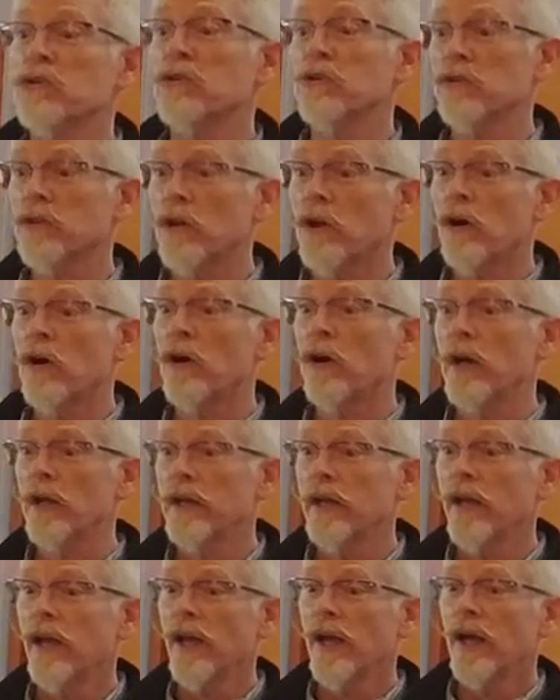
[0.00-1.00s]
her
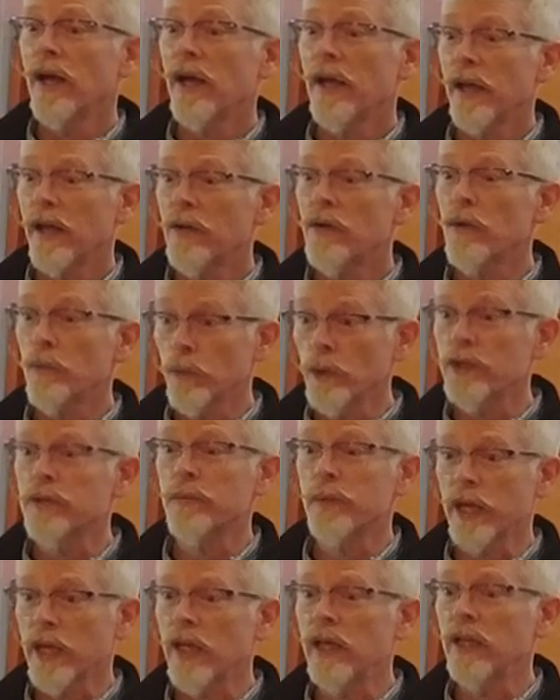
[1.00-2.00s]
lawn with a
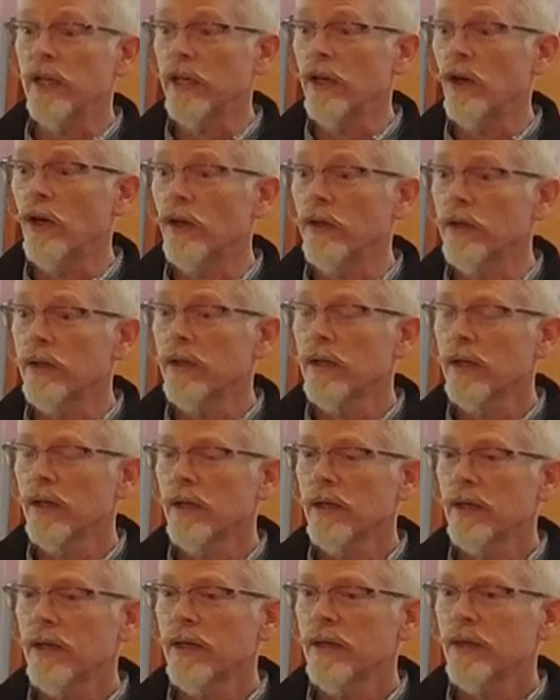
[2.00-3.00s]
bikini on.
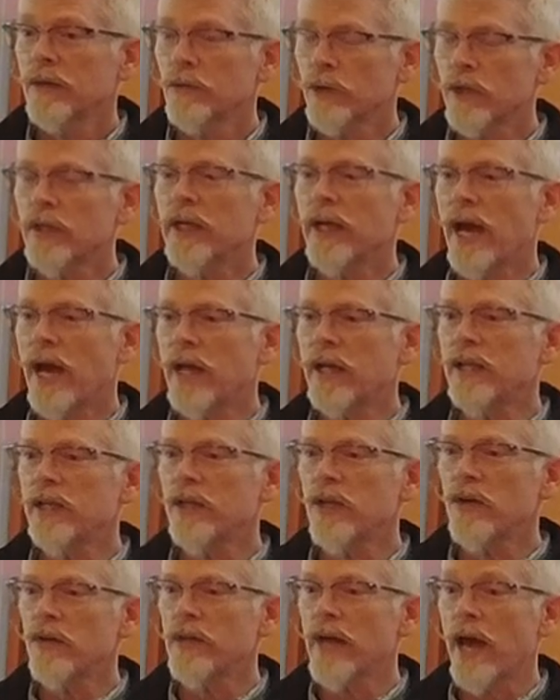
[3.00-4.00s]
Really? How do you
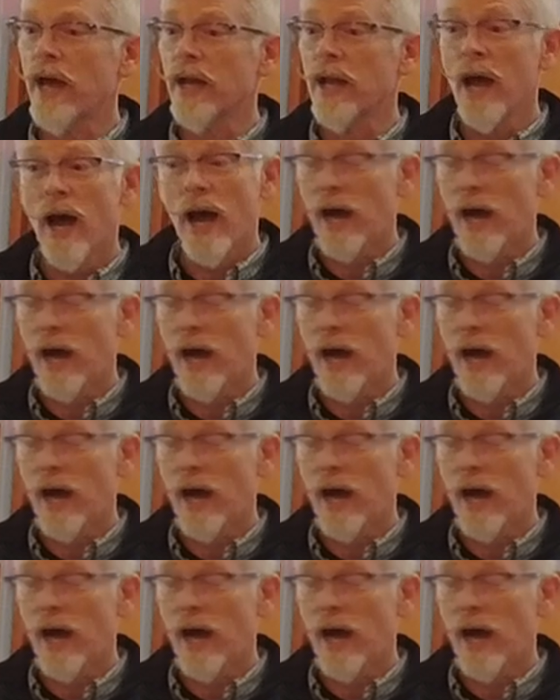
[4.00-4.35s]
know that?